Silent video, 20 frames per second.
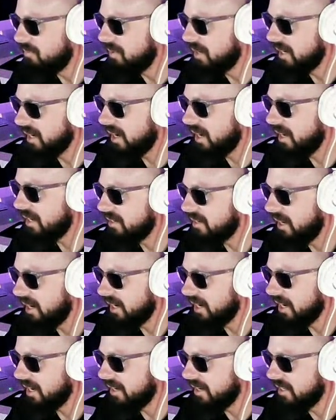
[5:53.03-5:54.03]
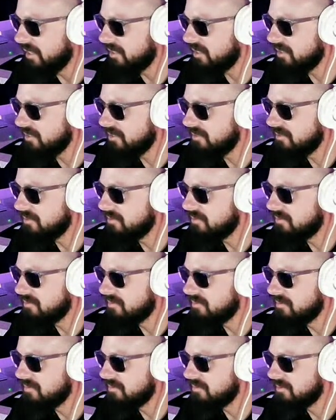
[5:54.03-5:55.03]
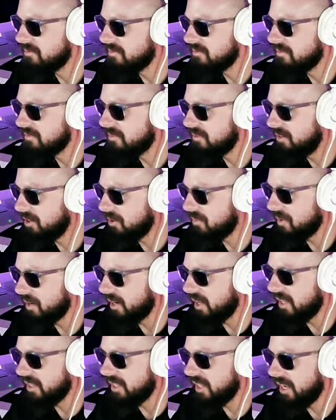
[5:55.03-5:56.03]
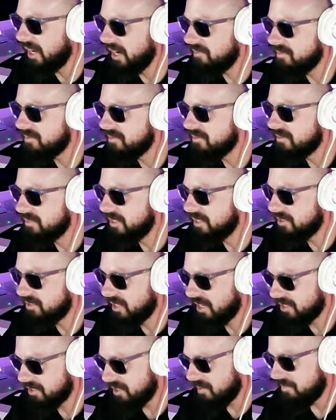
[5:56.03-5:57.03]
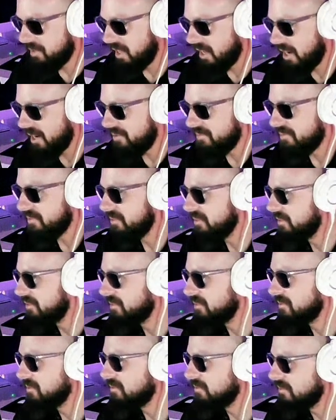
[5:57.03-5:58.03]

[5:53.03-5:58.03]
Oh my god, I got nothing. Are we not live? It says I'm live.